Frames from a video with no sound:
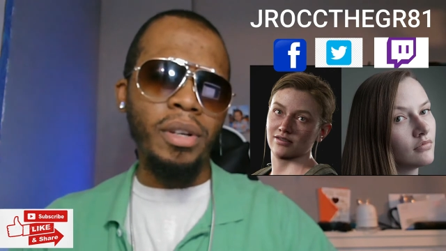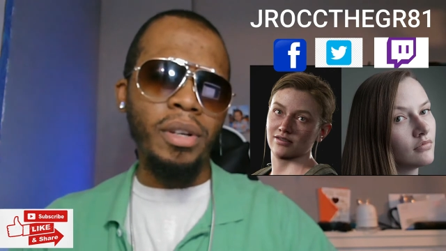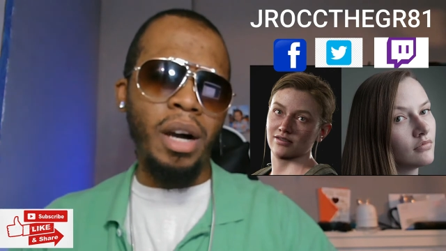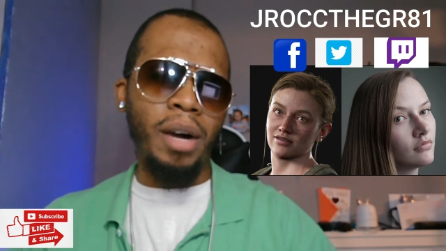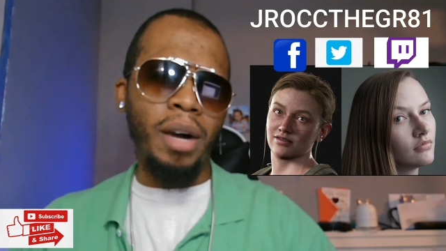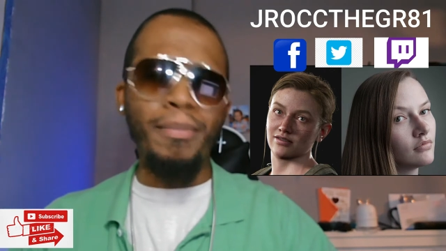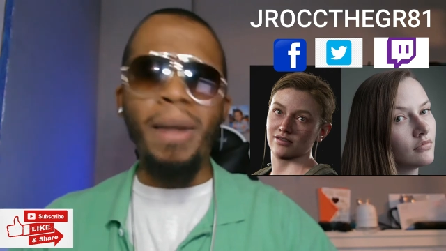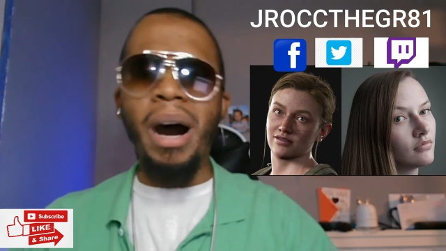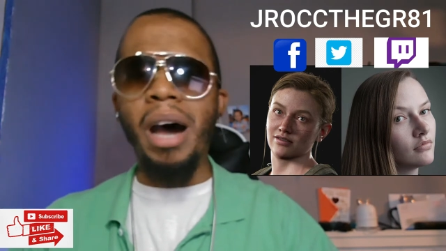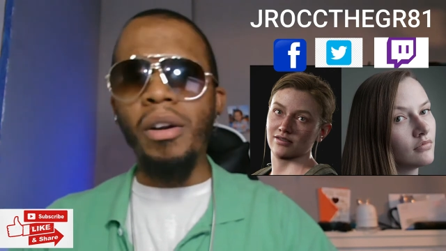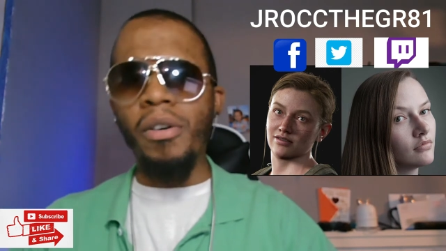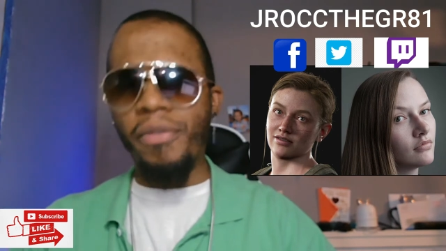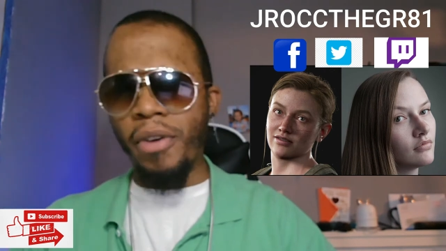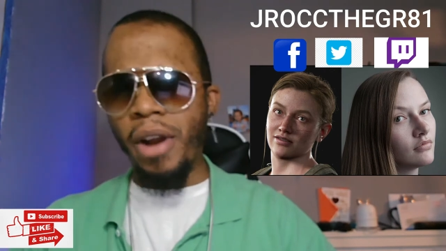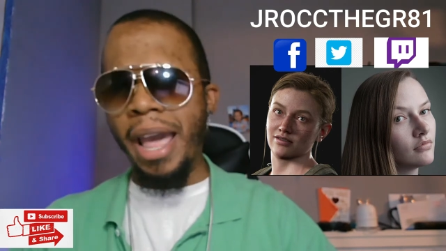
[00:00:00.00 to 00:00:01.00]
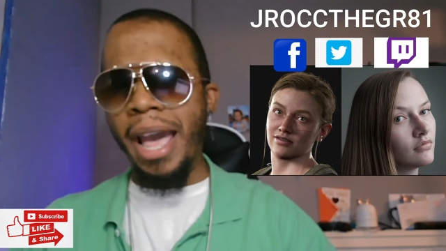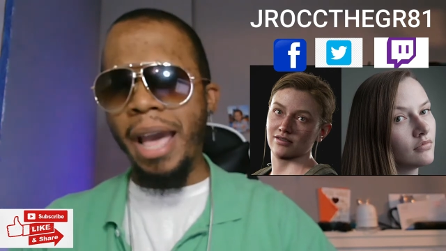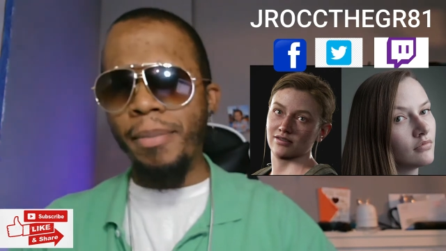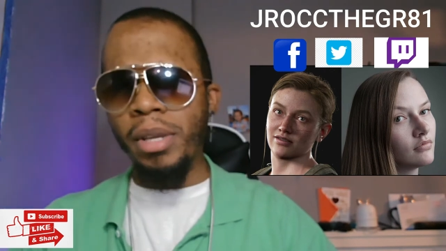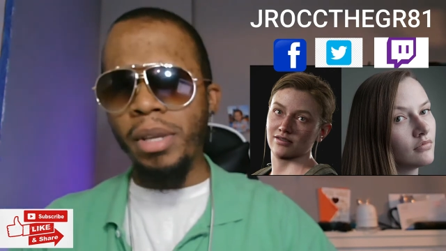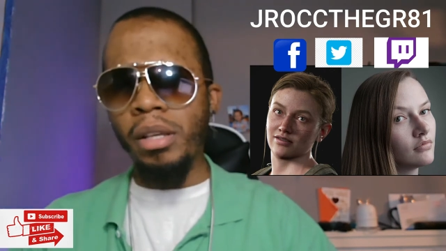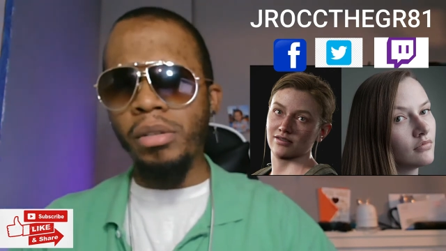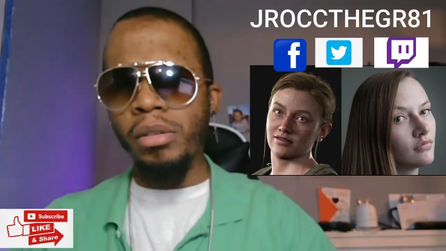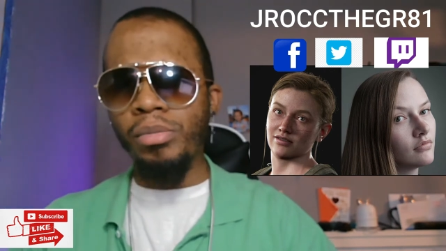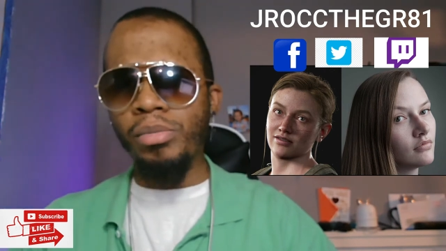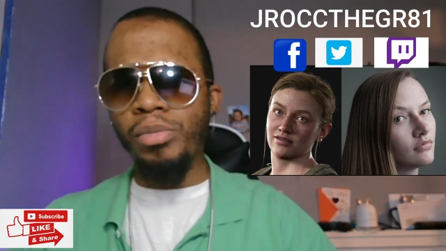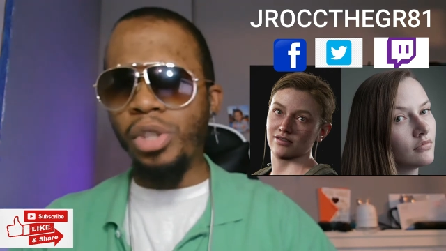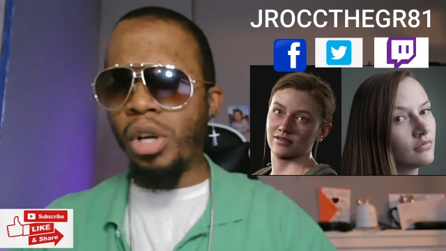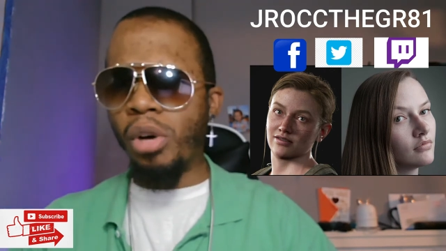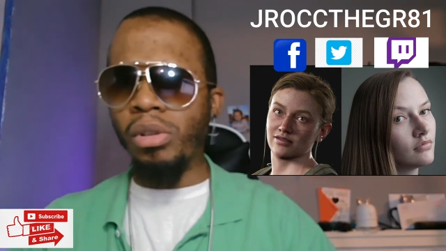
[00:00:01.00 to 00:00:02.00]
Speaker 1: was! Model for Abby,
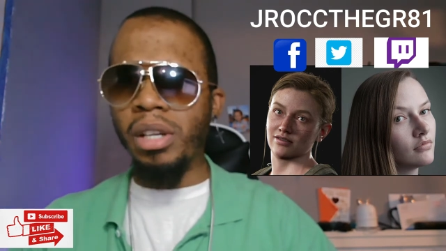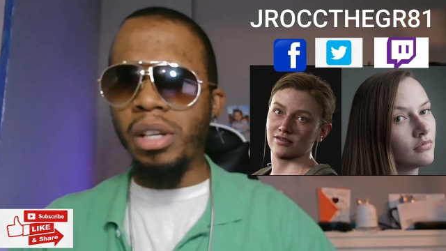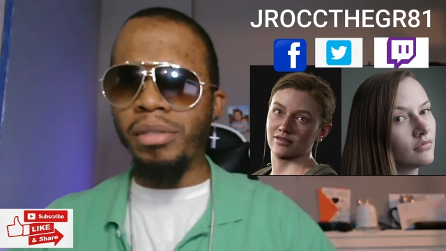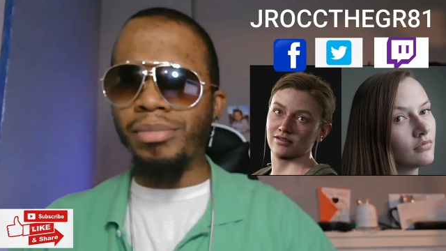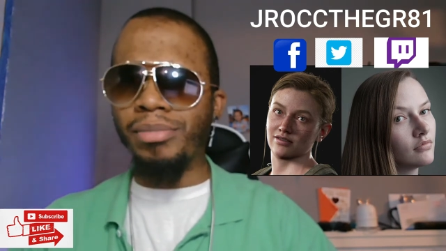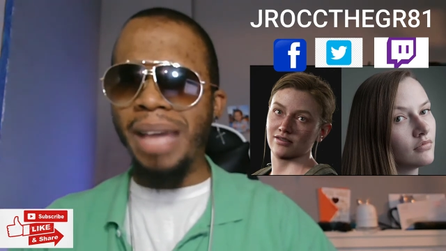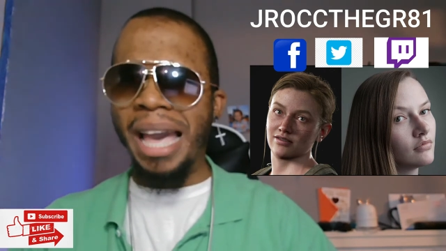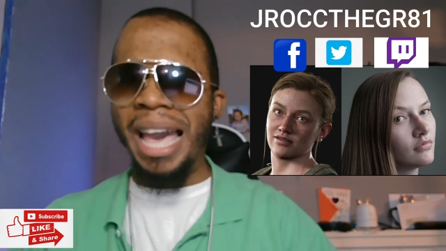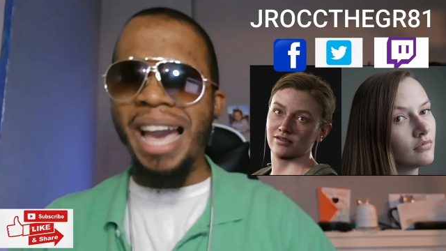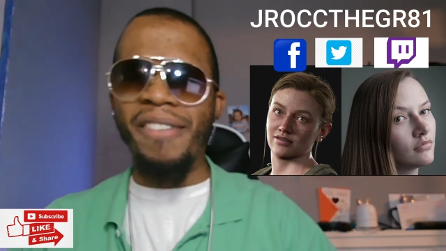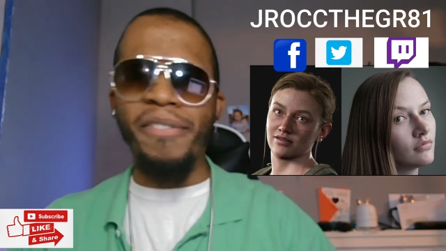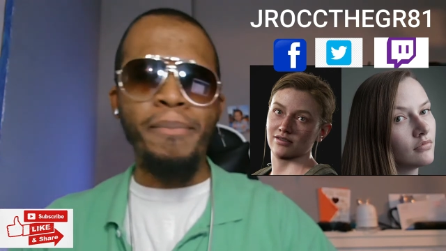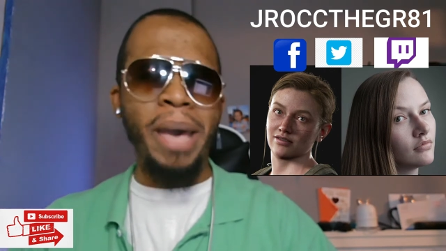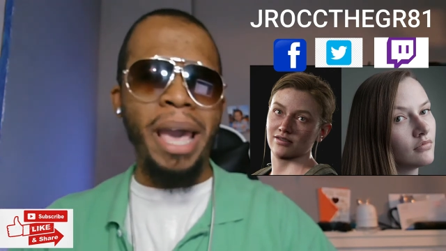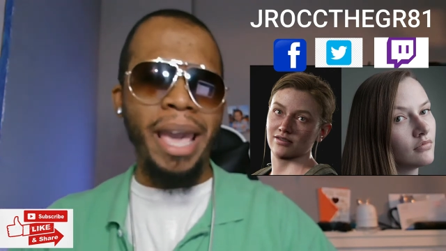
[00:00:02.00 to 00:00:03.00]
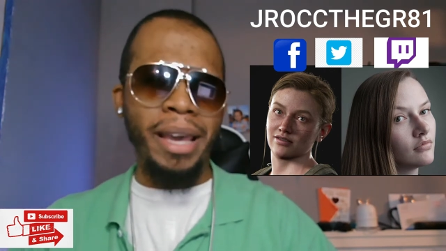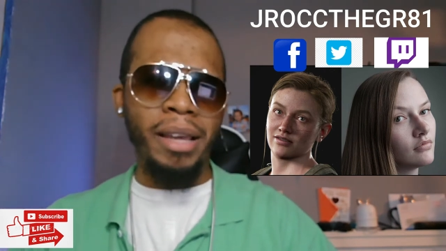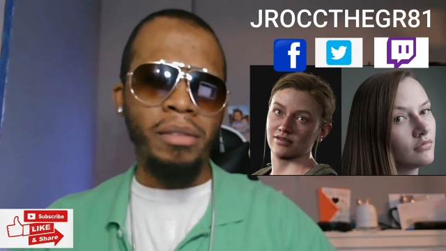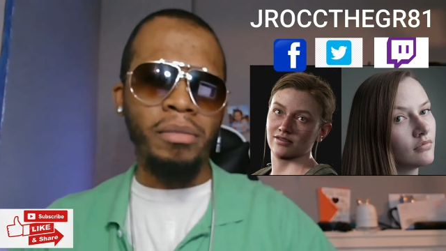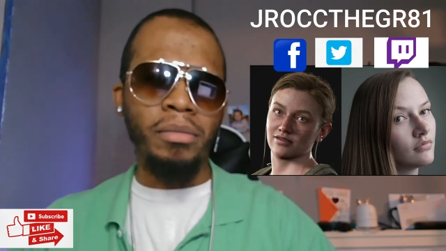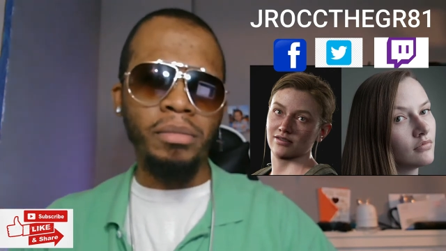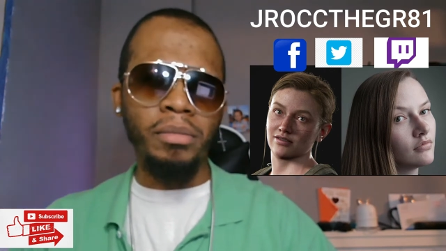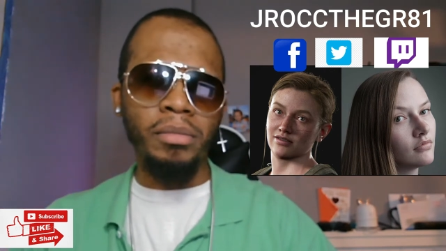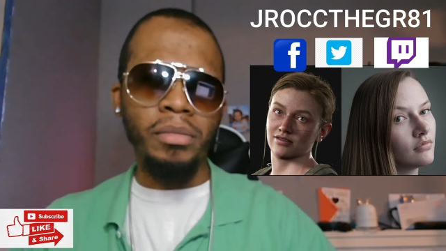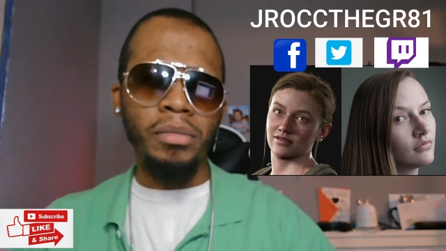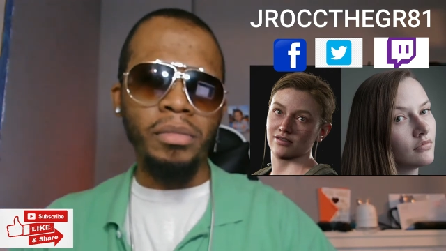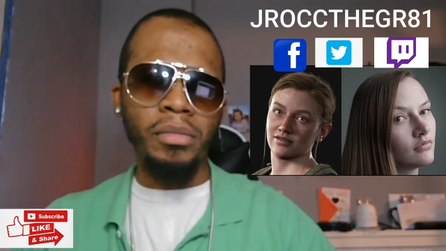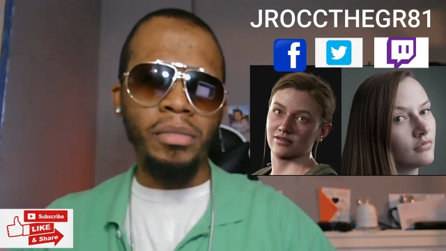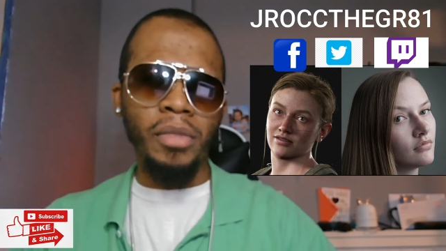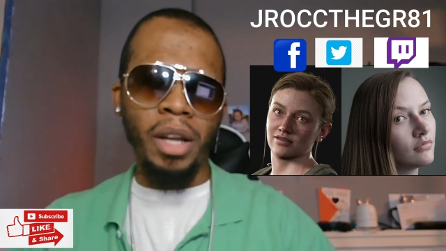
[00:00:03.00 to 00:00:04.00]
she don't look half bad,
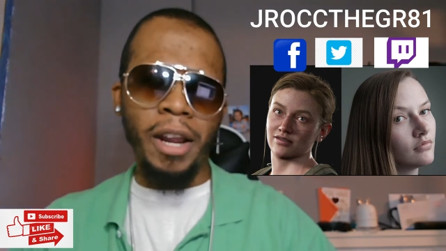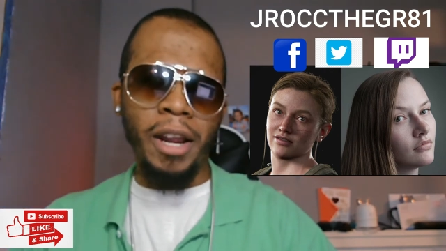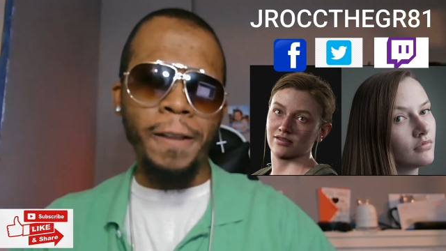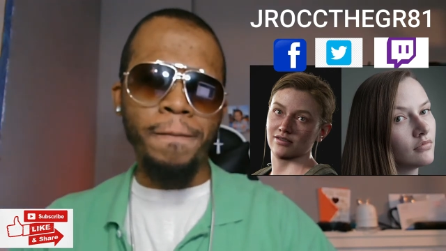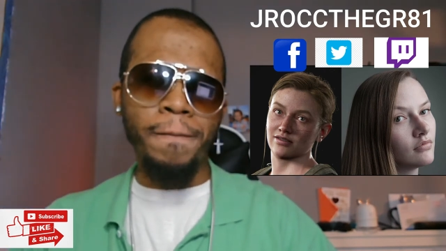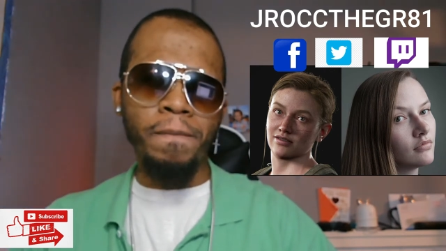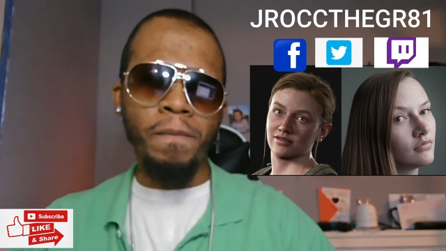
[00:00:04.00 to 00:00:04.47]
alright?